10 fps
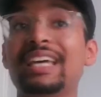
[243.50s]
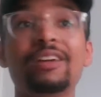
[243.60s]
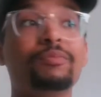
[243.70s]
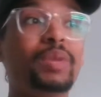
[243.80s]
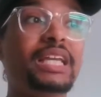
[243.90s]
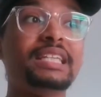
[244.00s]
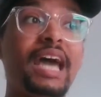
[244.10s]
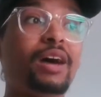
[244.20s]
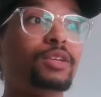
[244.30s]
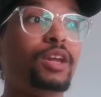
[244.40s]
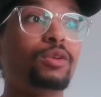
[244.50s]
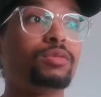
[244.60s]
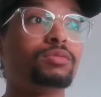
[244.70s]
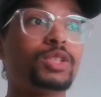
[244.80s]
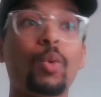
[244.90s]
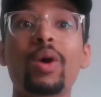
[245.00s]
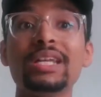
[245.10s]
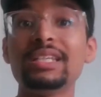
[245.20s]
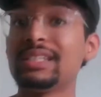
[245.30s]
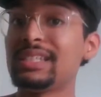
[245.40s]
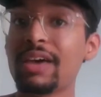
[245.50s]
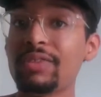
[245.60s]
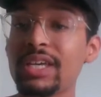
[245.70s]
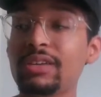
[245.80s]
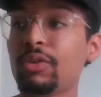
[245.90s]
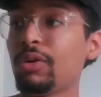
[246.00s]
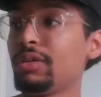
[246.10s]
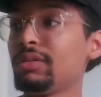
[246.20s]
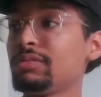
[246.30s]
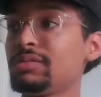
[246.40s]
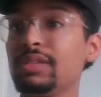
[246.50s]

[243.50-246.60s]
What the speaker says: of being down, you know, 20-7 or,